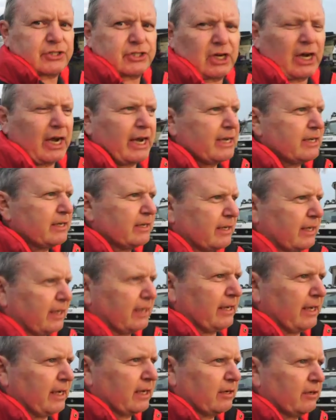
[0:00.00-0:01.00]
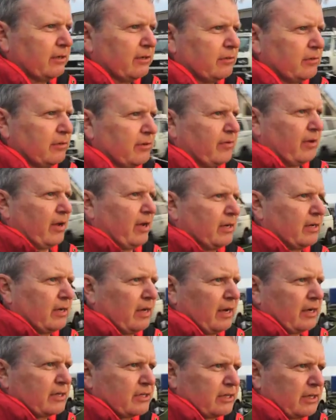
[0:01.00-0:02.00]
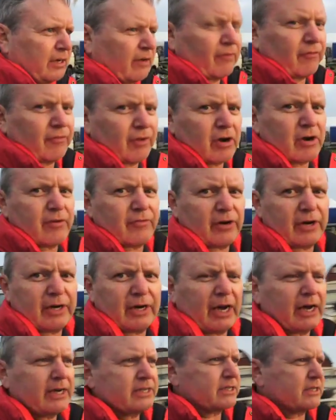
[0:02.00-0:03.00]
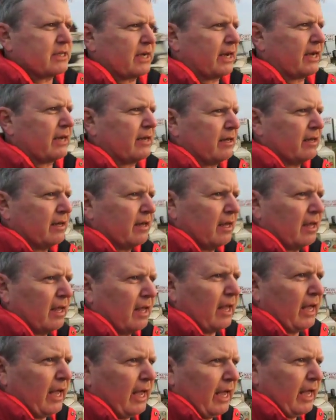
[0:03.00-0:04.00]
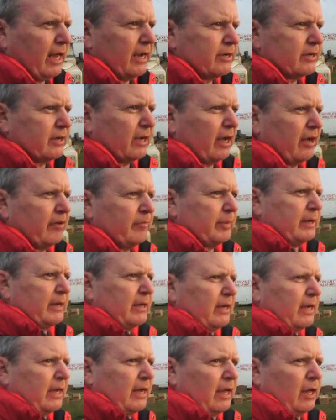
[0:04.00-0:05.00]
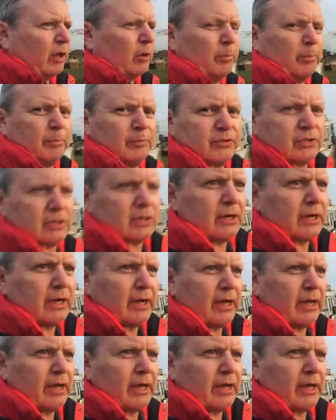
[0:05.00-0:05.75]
shine in England. We've had actually a very, very nice day, and I've been helped